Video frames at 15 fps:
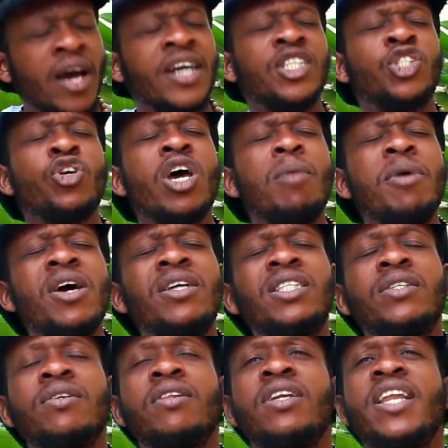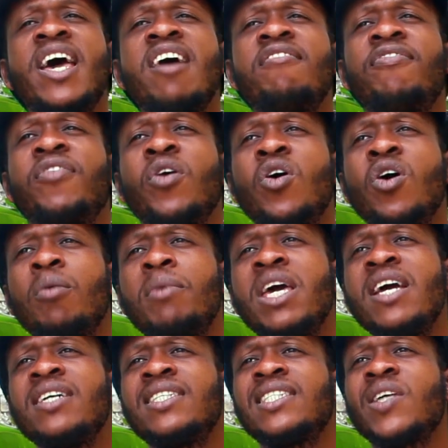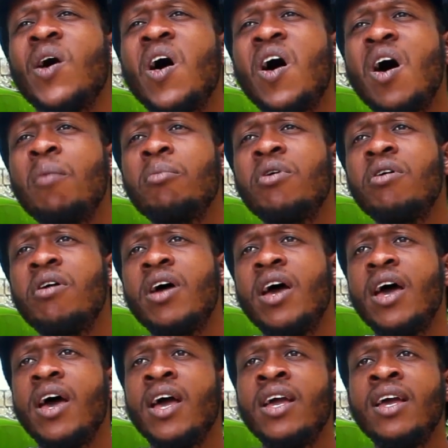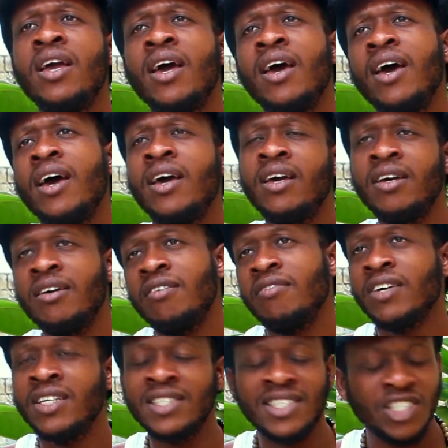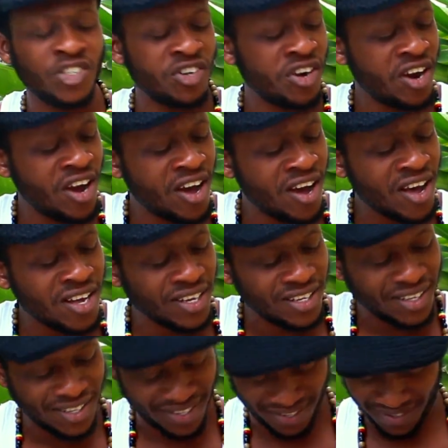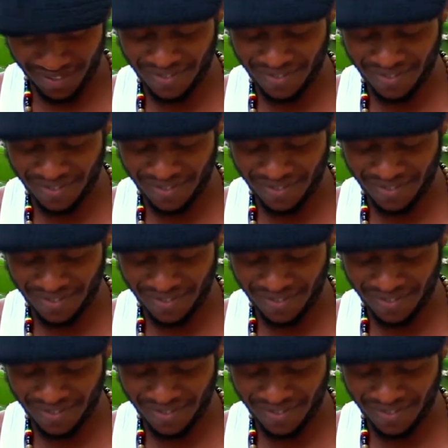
A tribute to the deaf for being so brave and strong.